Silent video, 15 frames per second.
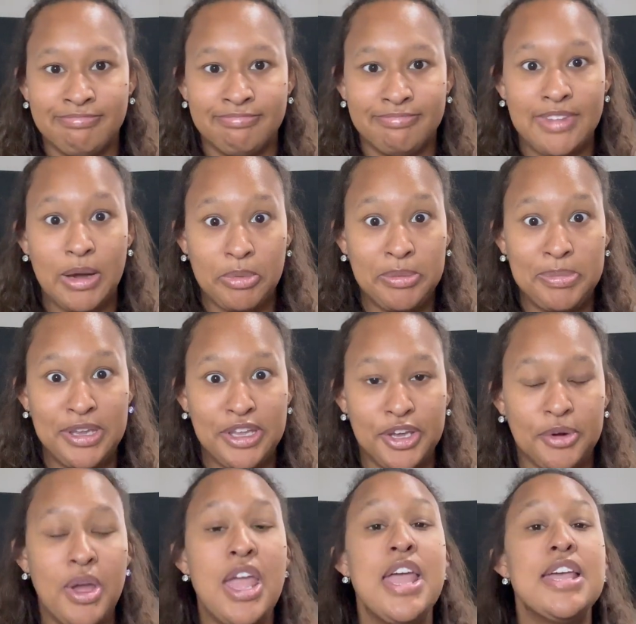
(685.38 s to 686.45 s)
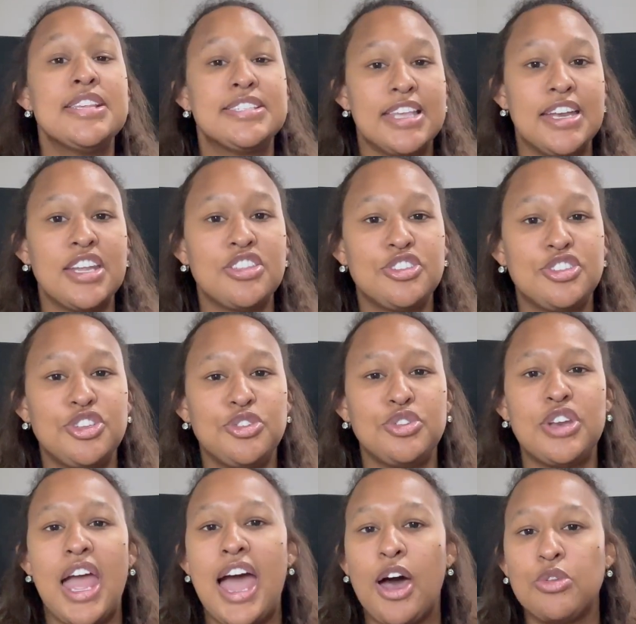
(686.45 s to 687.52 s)
that would be you. Sending the
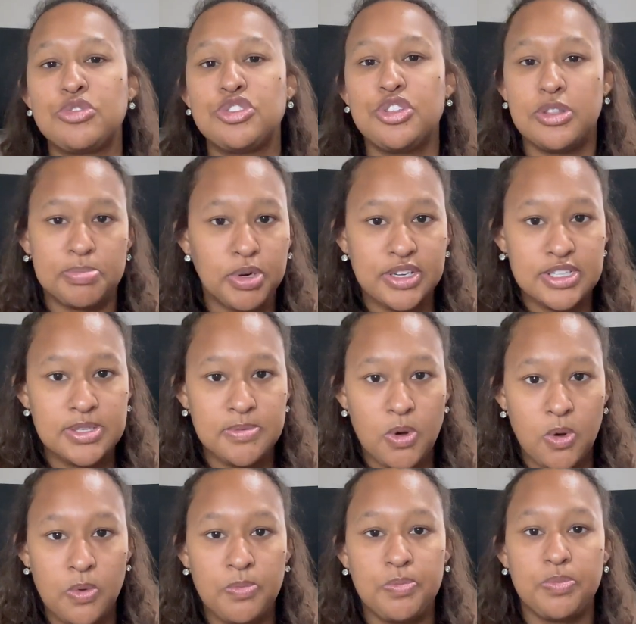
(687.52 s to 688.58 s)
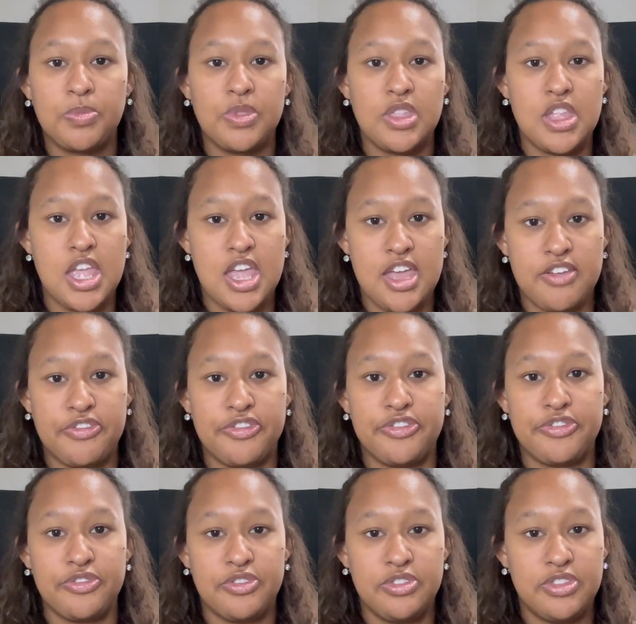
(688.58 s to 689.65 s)
student out to the principal
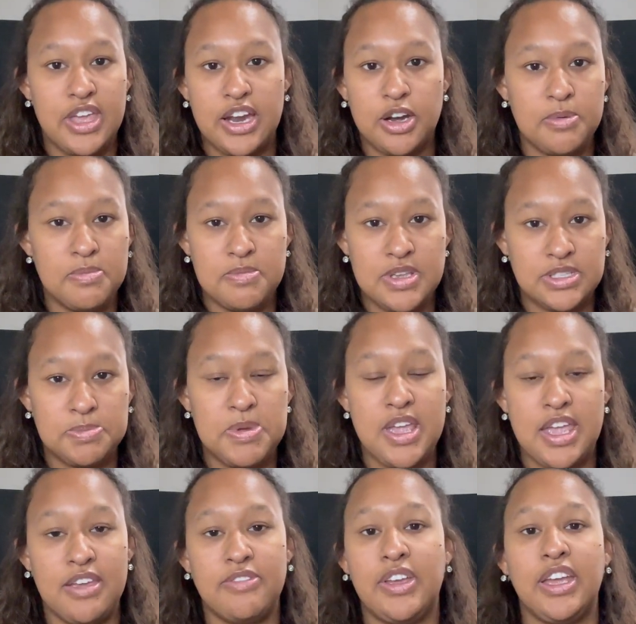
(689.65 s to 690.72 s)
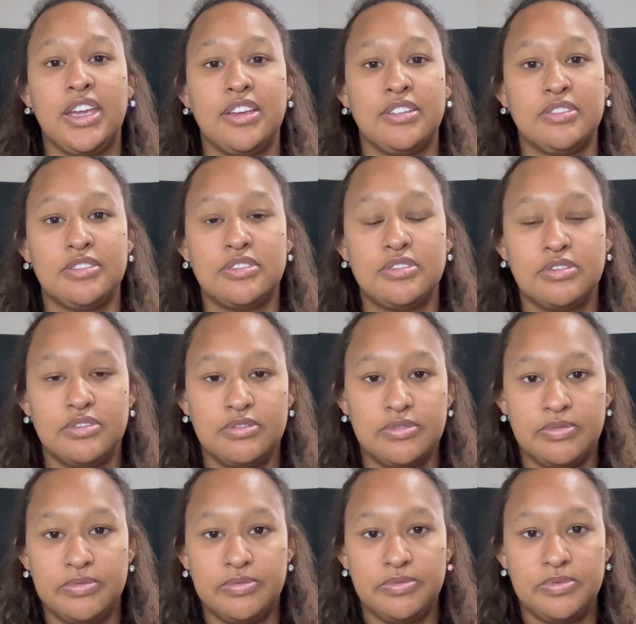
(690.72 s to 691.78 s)
if they're misbehaving,
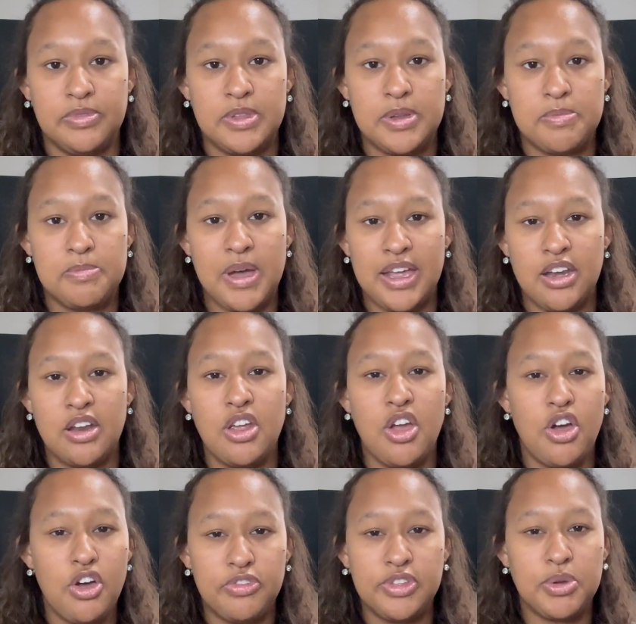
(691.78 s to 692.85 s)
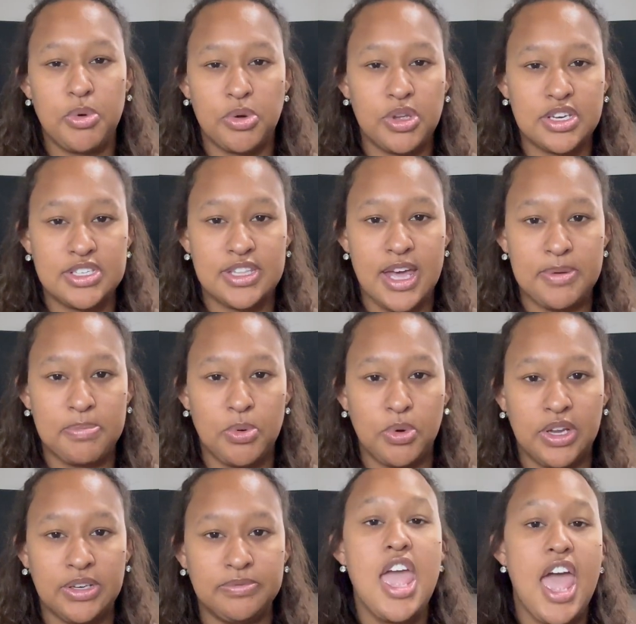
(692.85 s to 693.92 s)
but hopefully won't get to that
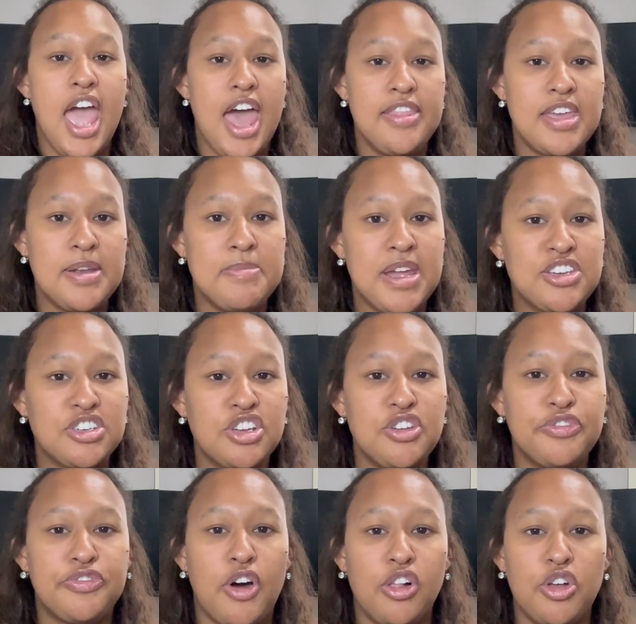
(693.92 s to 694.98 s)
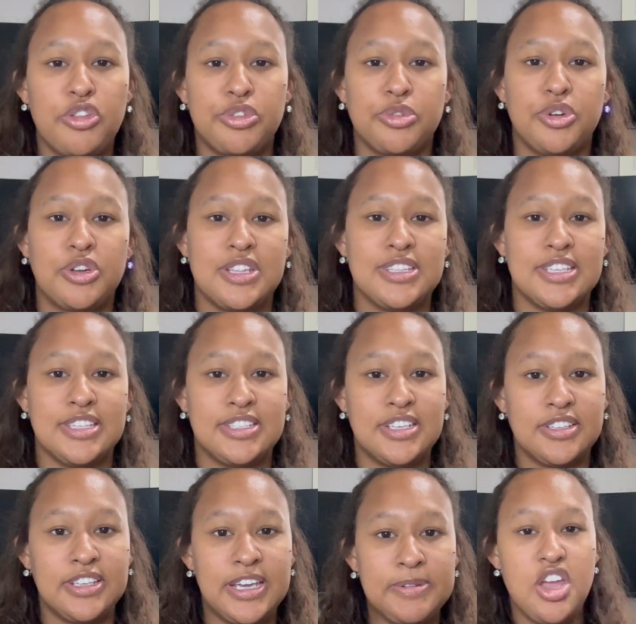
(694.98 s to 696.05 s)
point. And then make sure you follow through
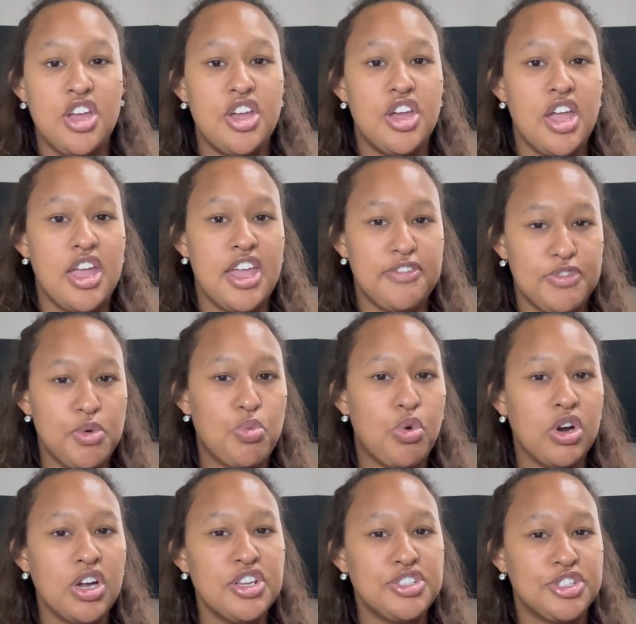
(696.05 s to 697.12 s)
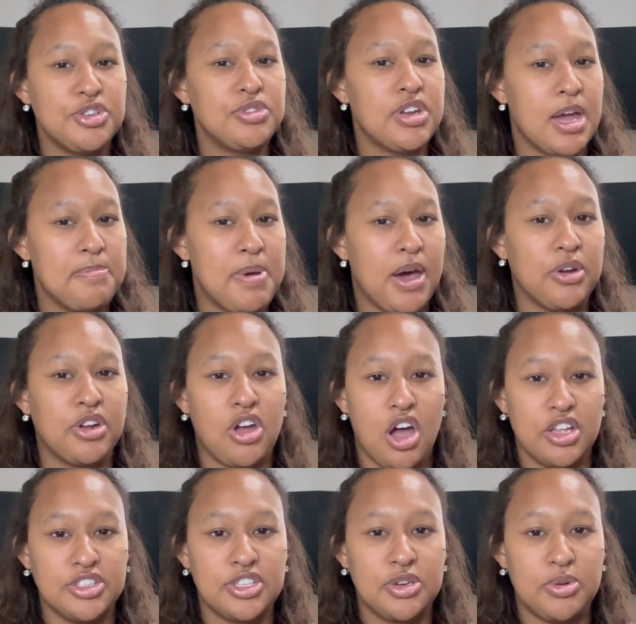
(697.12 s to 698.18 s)
consistently. If you warn a student about a
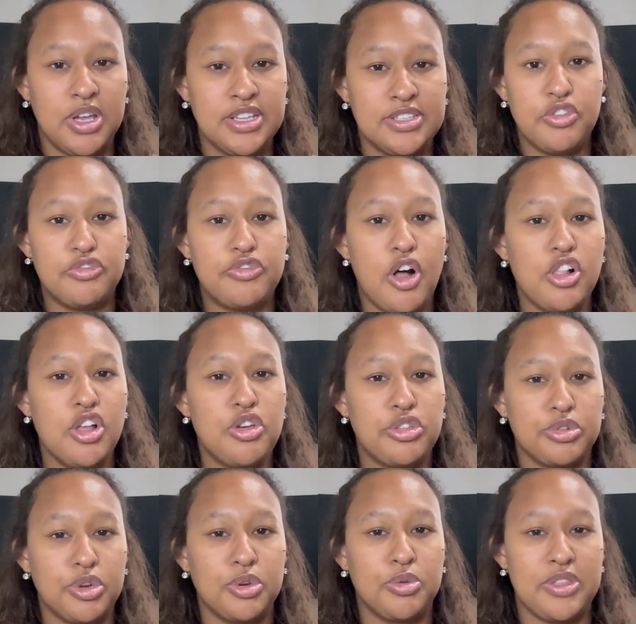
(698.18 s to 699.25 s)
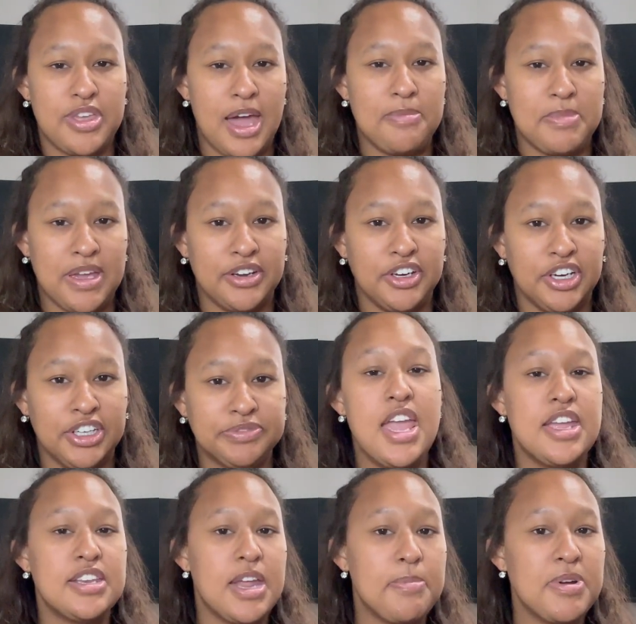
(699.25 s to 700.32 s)
consequence, follow through with that manner.
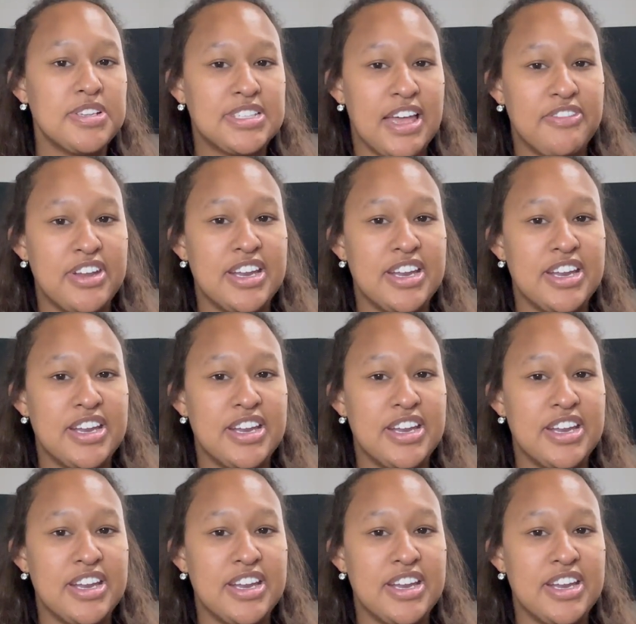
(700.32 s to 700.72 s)
Number 7